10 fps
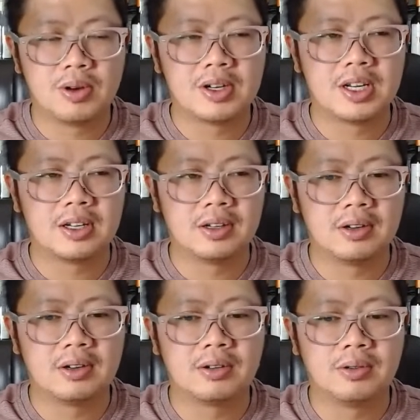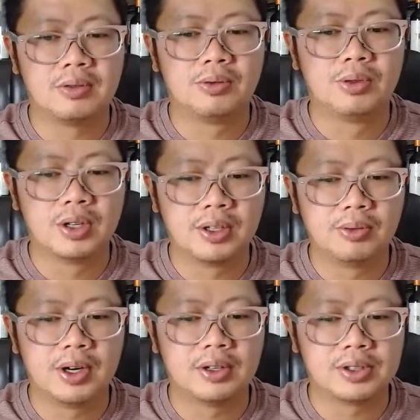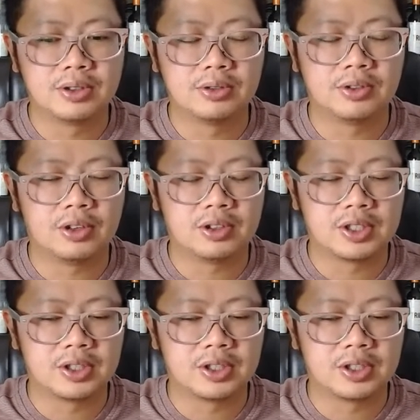running really well so far.